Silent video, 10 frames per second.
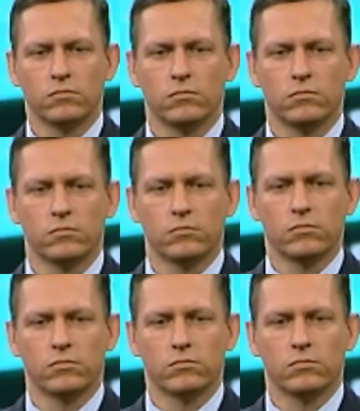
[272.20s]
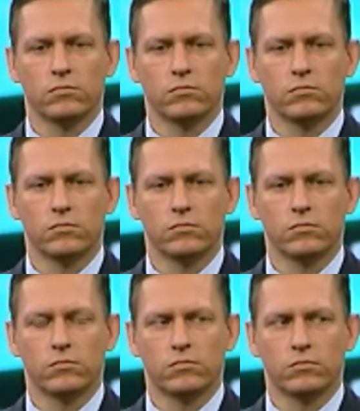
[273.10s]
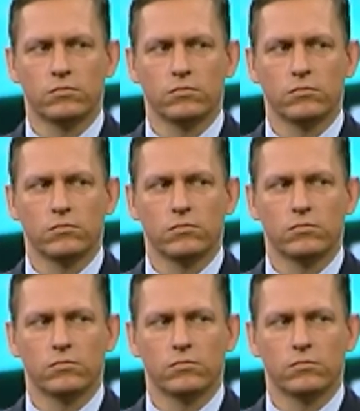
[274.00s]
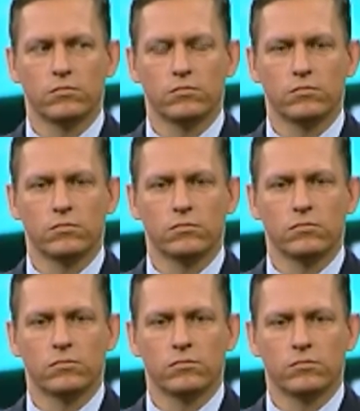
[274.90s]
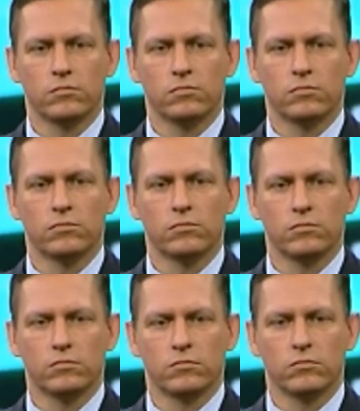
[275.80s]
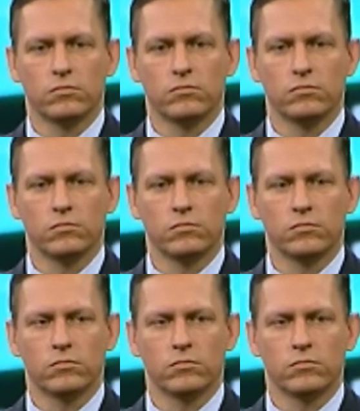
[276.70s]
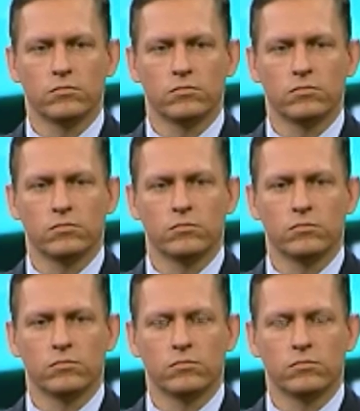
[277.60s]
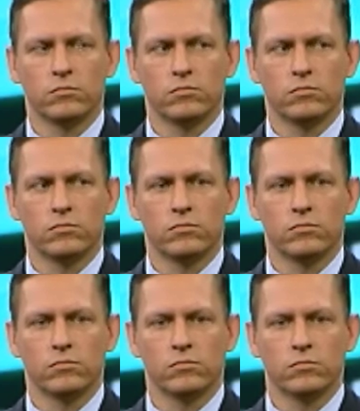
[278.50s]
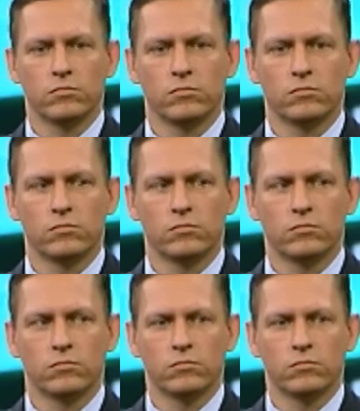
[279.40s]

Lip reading: (not speaking)